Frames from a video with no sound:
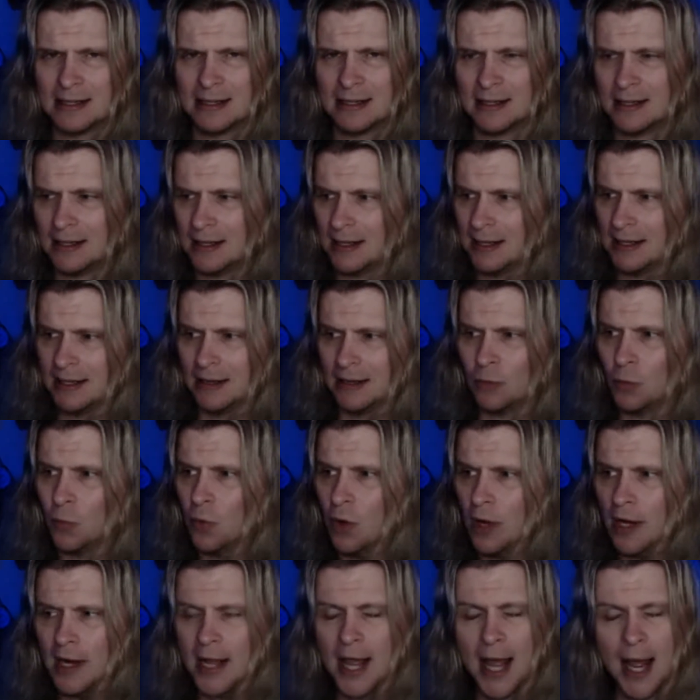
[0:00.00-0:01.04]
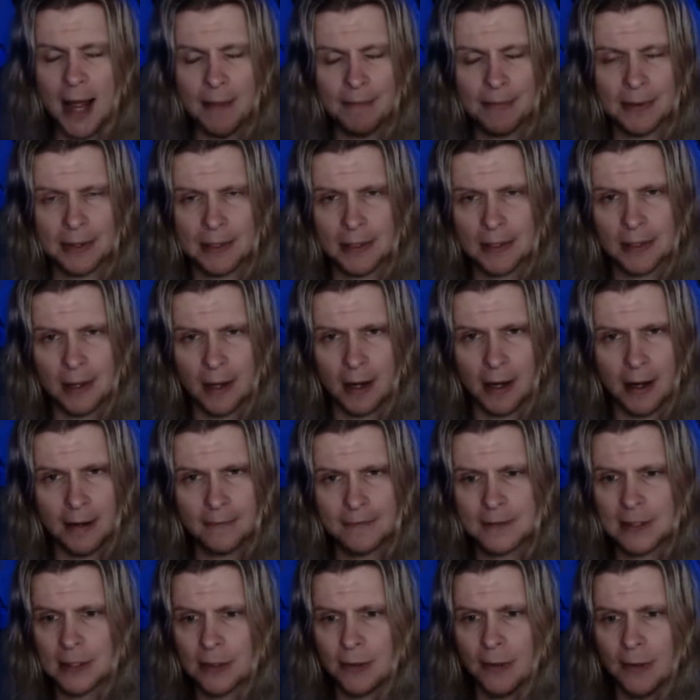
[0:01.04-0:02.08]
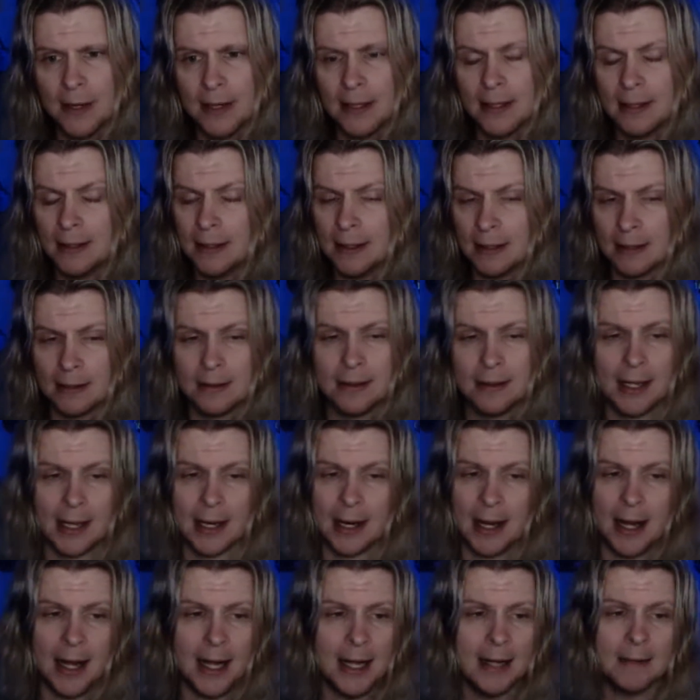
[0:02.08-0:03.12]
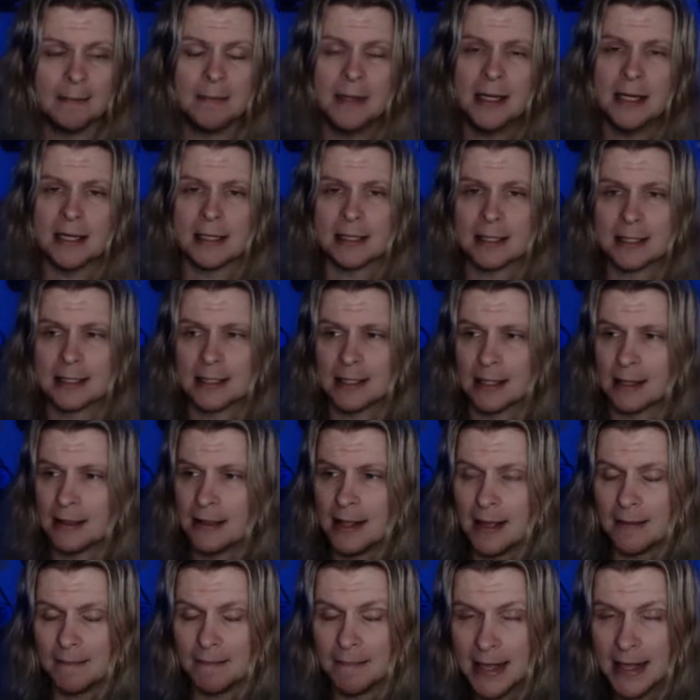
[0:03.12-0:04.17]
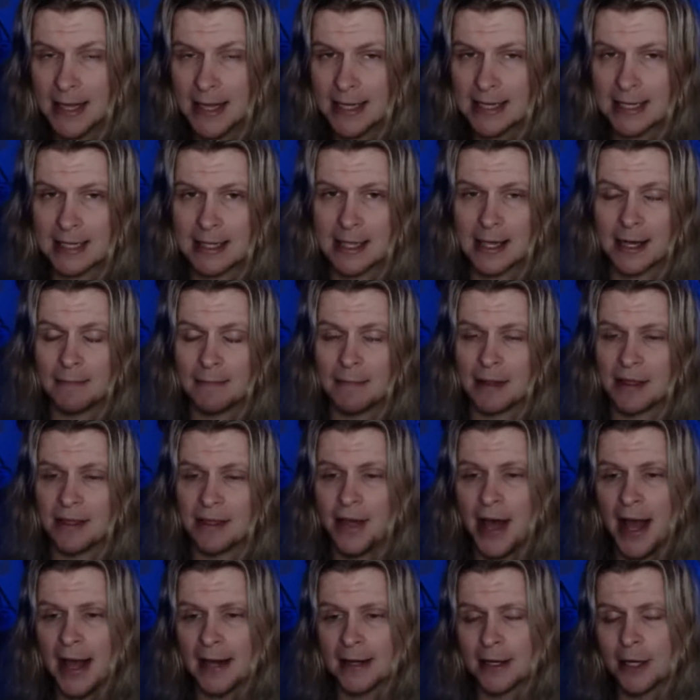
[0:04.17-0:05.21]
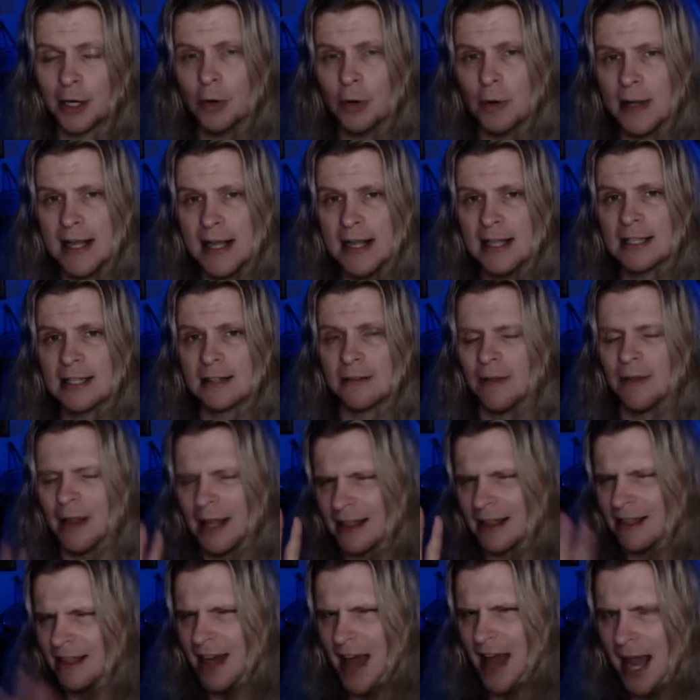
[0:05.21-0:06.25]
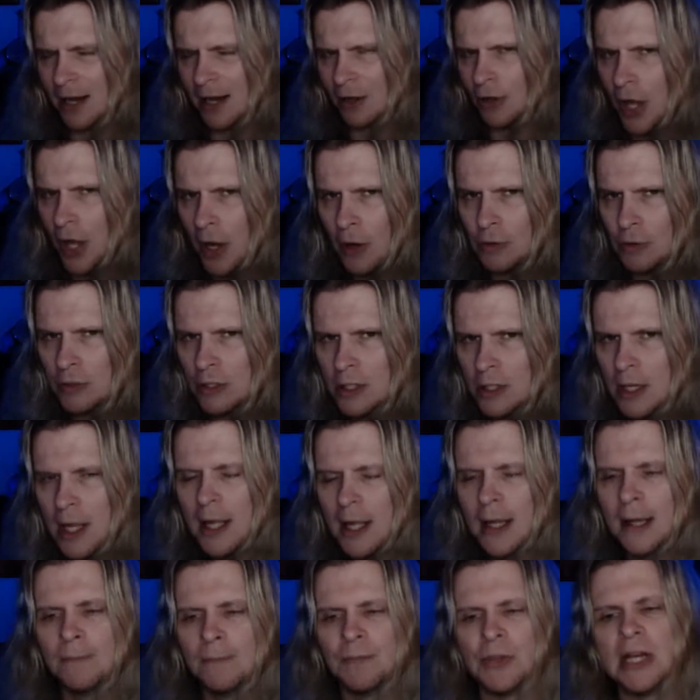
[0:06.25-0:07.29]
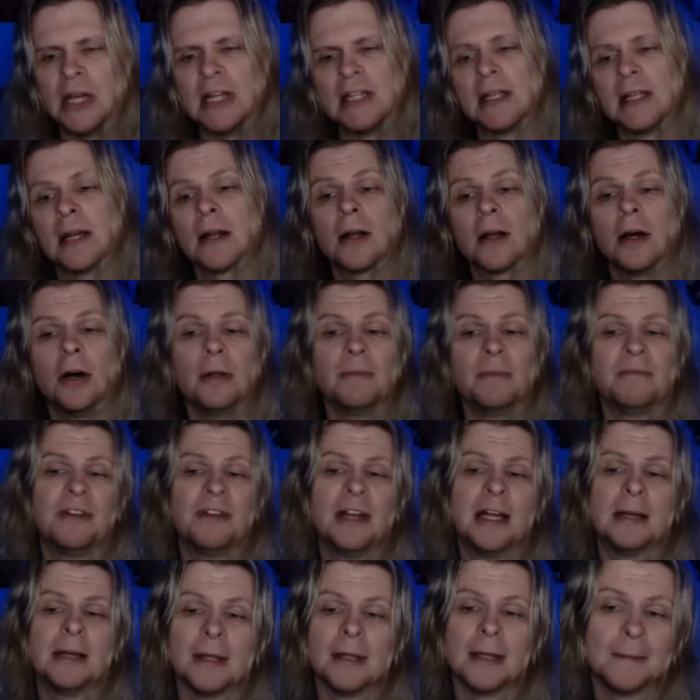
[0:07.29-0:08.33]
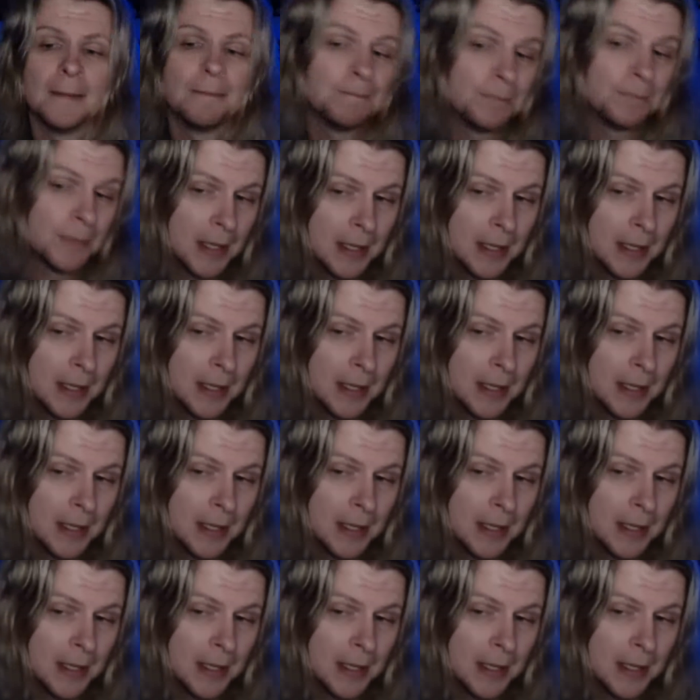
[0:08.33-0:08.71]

Like, what happened off screen that I missed that makes them that cohesive, like that close, that he's going to call them family?